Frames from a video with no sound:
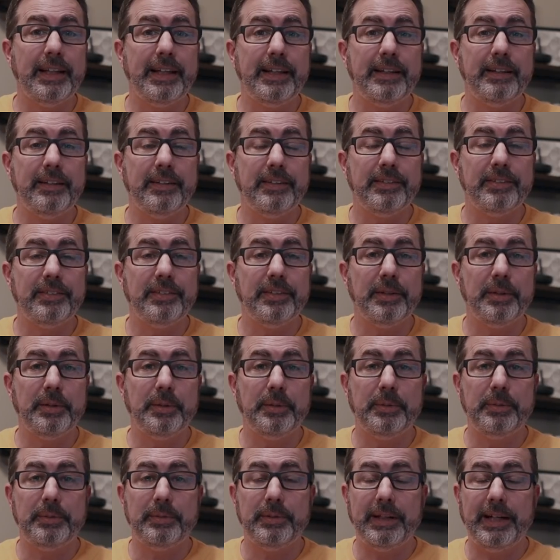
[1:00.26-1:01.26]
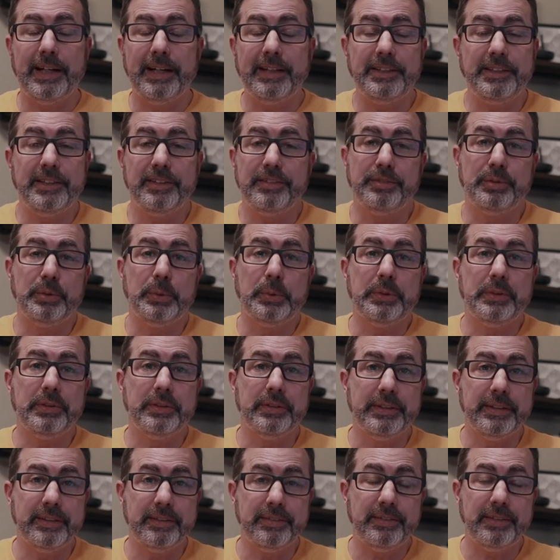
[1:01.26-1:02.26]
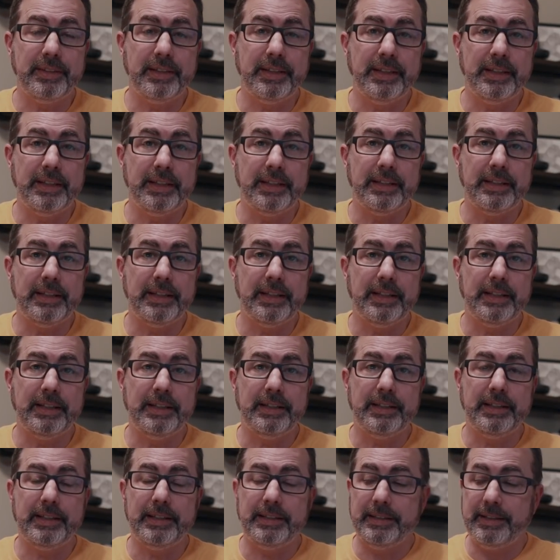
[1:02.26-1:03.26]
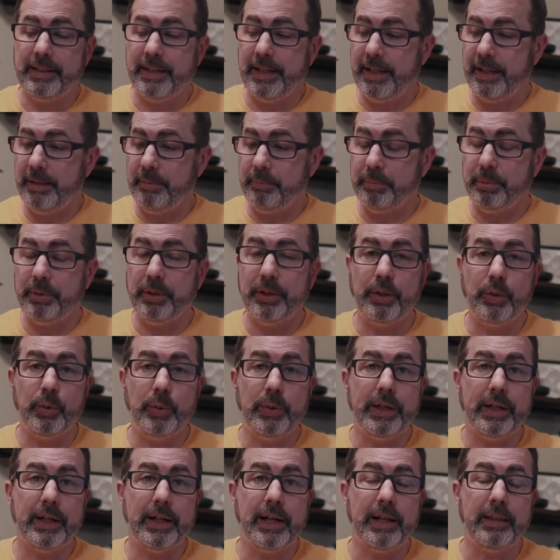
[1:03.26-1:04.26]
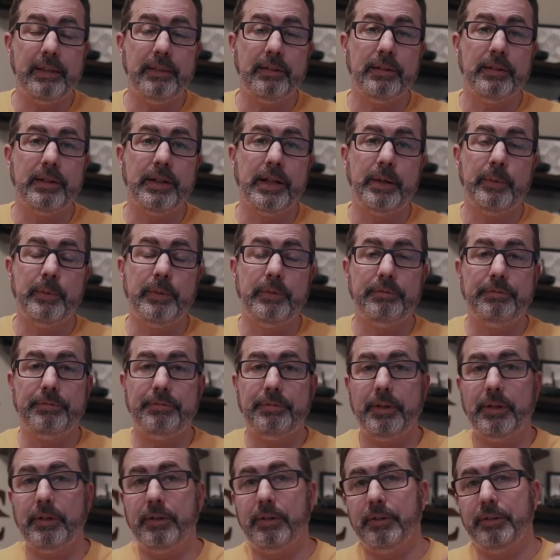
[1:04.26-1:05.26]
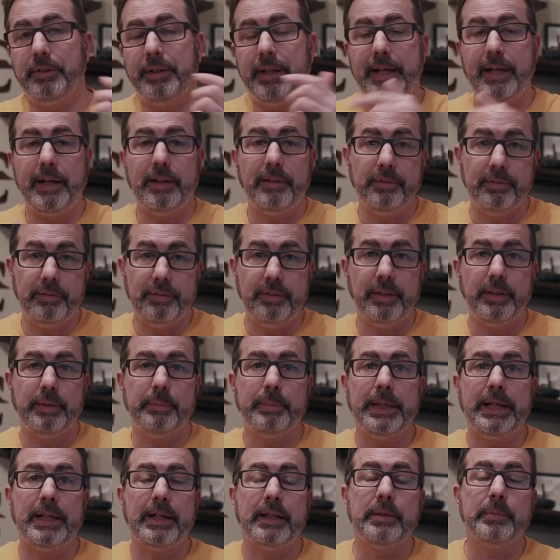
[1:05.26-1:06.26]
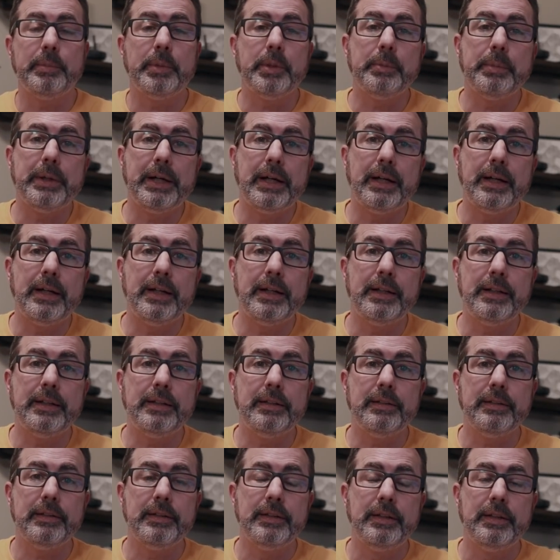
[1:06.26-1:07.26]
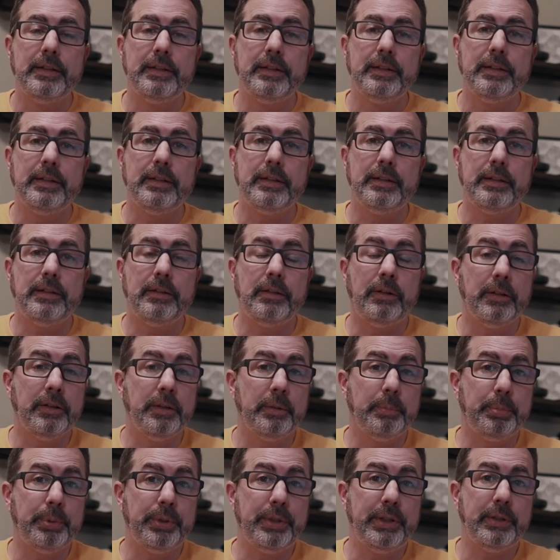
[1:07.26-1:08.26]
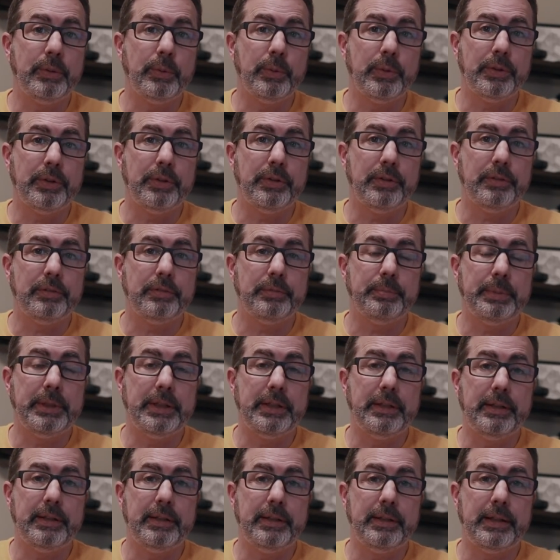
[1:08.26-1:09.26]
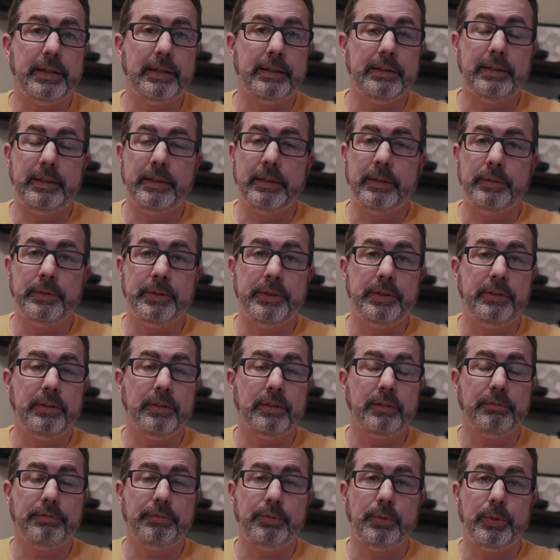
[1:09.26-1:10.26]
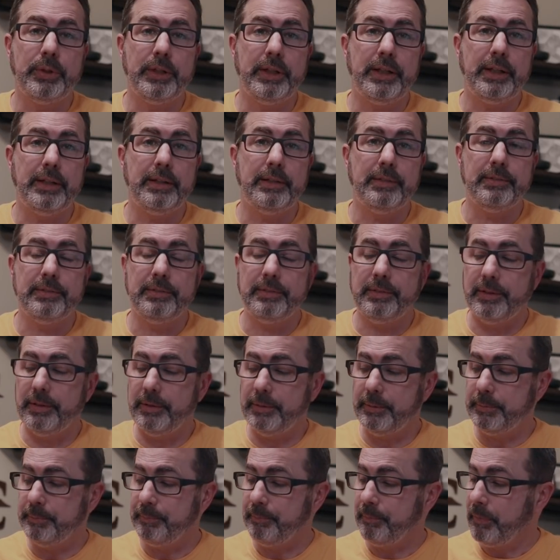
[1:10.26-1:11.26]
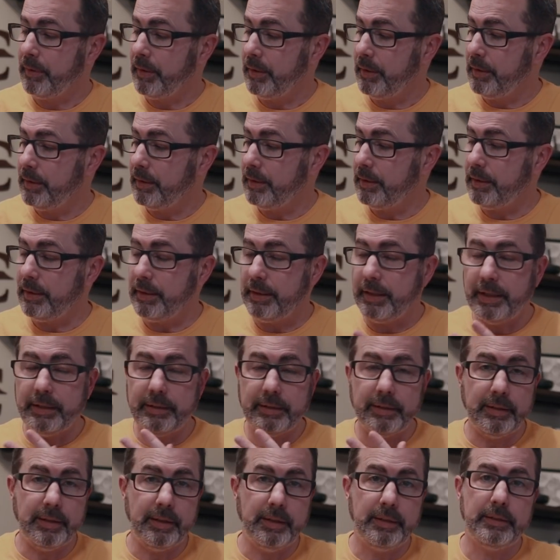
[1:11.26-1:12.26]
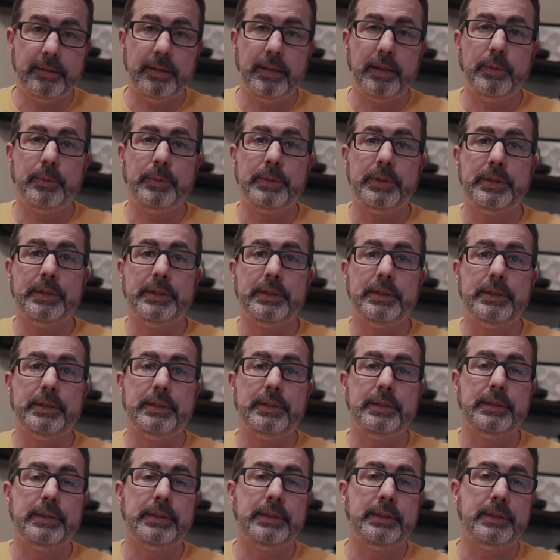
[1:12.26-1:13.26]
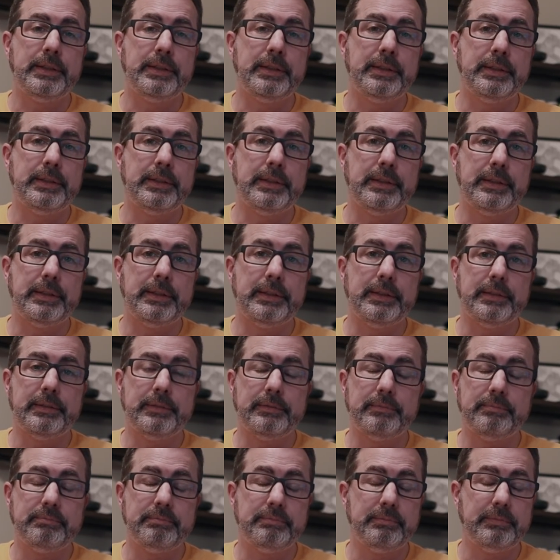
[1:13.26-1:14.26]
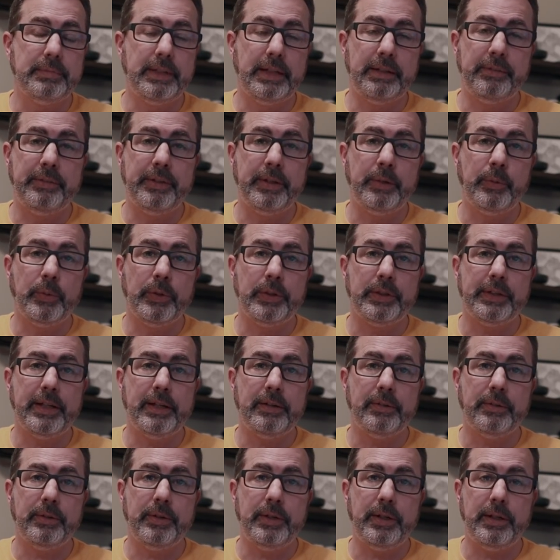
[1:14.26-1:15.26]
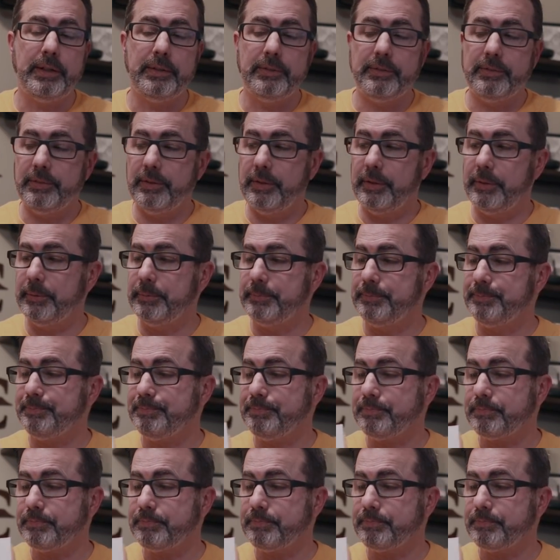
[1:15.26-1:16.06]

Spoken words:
later. So I just ordered this thing and it came pretty quick. I thought I would fall down to the bottom or behind all the pre-orders, but it only took 4 days. So I got the color I wanted, and everything worked out great. So